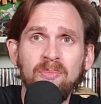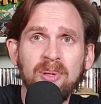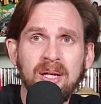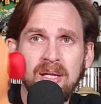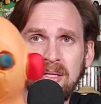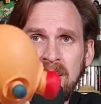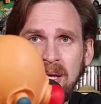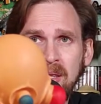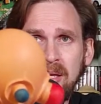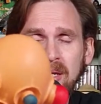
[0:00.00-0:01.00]
because
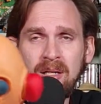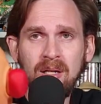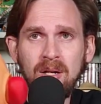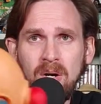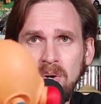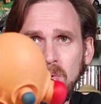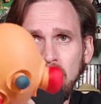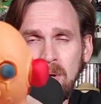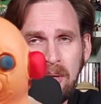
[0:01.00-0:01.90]
they need to know